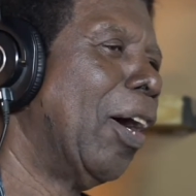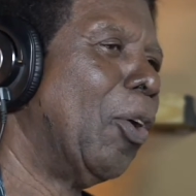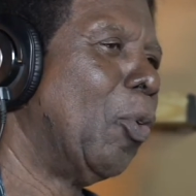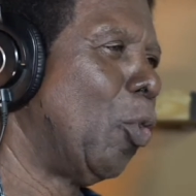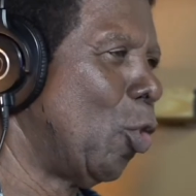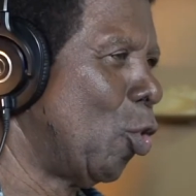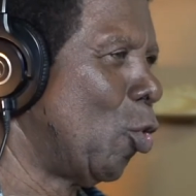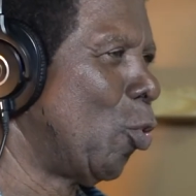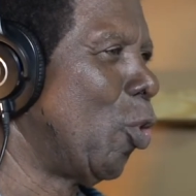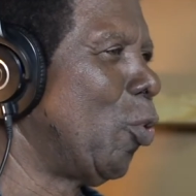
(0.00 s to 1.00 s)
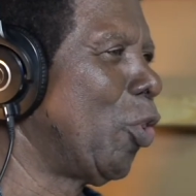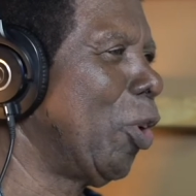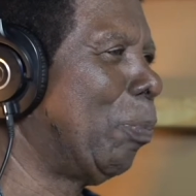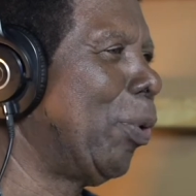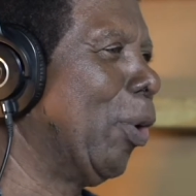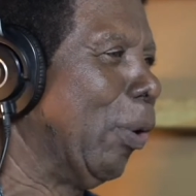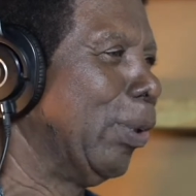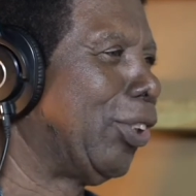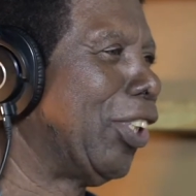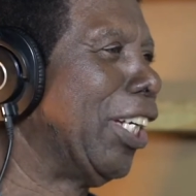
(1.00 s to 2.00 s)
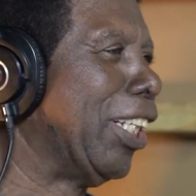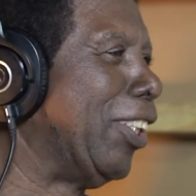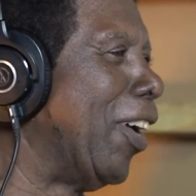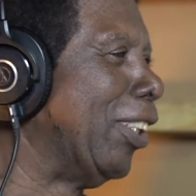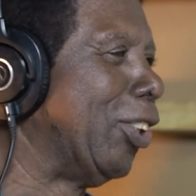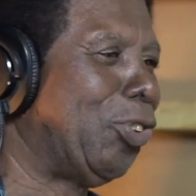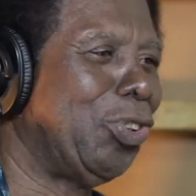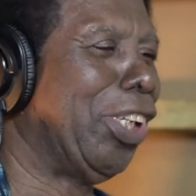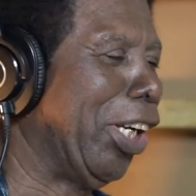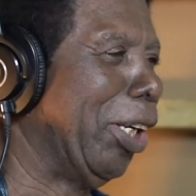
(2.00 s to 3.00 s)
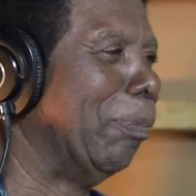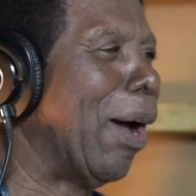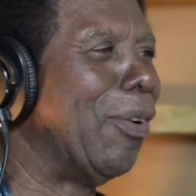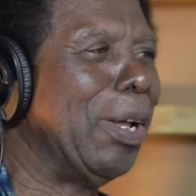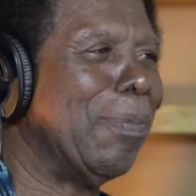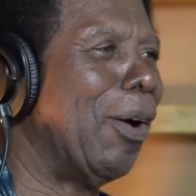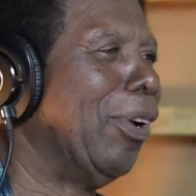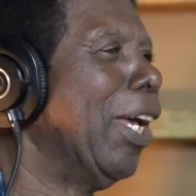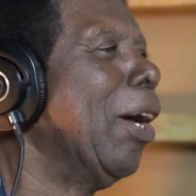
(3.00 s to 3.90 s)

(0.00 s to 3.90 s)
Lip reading: row, row, row your boat, gently down the stream, merrily, merrily,